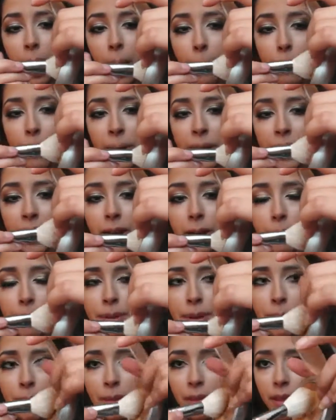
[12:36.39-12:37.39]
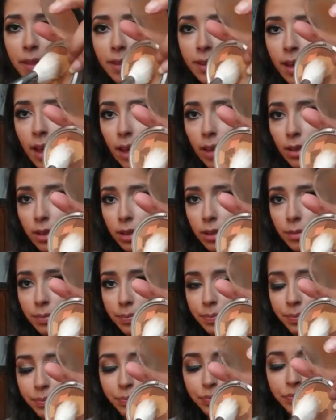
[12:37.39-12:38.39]
I'm picking up some of this color,
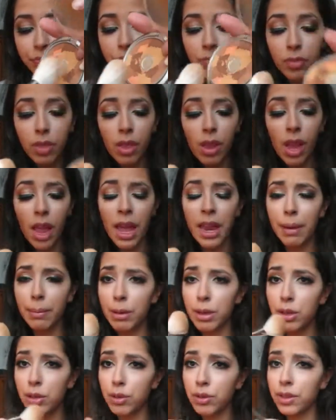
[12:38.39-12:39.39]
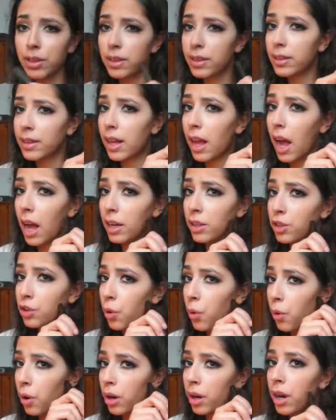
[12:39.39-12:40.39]
and I'm going to use this to
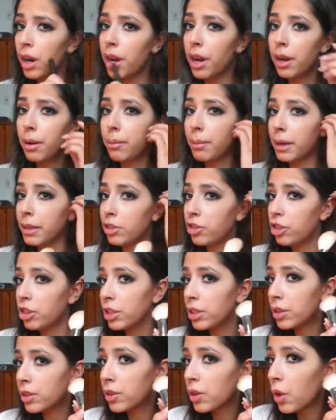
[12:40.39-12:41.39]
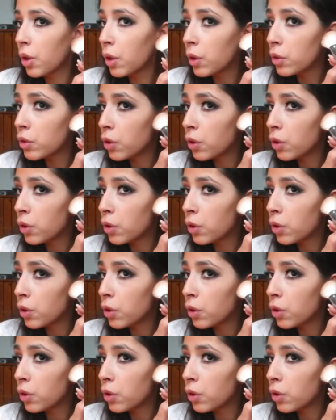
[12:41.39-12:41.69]
contour my cheeks.